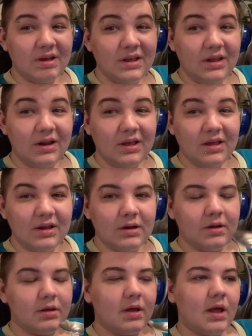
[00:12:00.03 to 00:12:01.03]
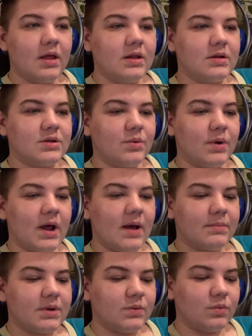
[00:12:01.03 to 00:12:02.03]
idiot. And so what
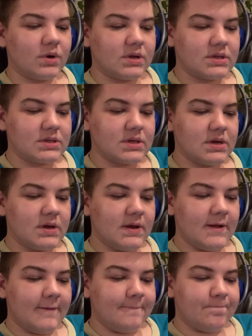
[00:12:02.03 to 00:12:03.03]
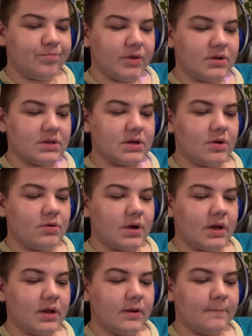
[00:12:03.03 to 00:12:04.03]
happened was, I was like,
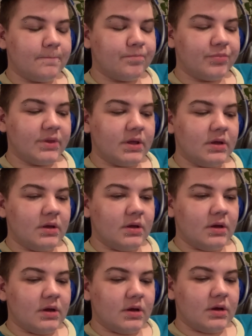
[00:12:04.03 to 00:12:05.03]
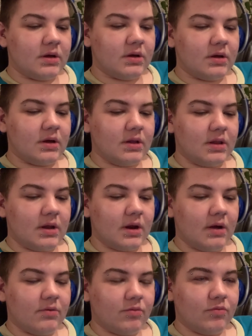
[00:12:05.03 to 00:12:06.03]
okay. And then
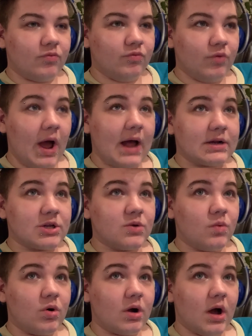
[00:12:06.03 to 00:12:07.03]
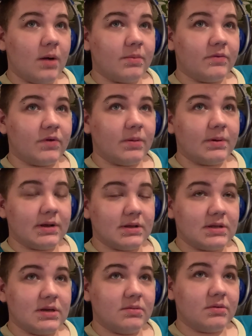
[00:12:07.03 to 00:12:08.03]
I actually woke up and fell back
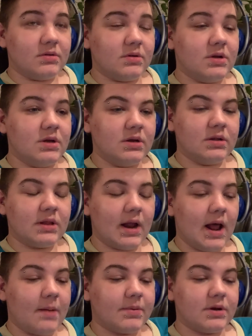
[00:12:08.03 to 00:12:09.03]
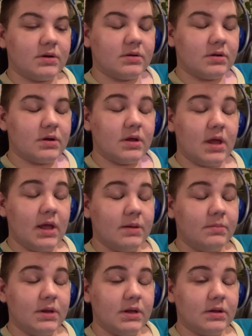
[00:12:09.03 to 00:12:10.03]
asleep, and that happened 8
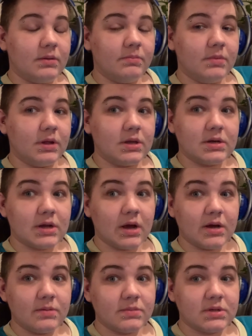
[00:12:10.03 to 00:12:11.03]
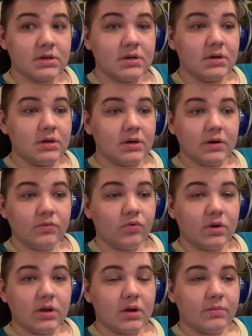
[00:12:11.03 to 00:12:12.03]
million times of
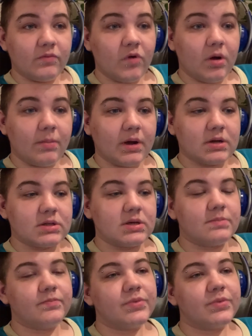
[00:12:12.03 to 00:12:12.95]
waking up and falling back asleep.